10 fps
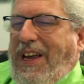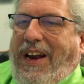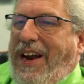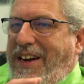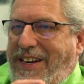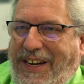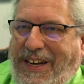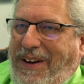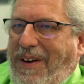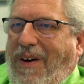
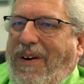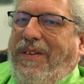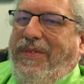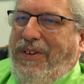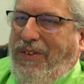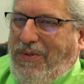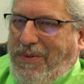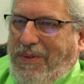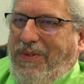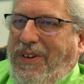NID, all of these
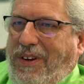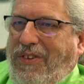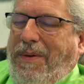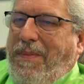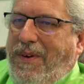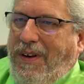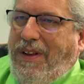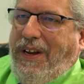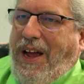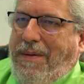schools accept
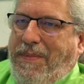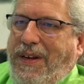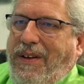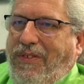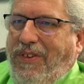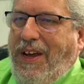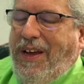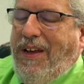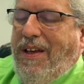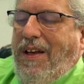the IB as a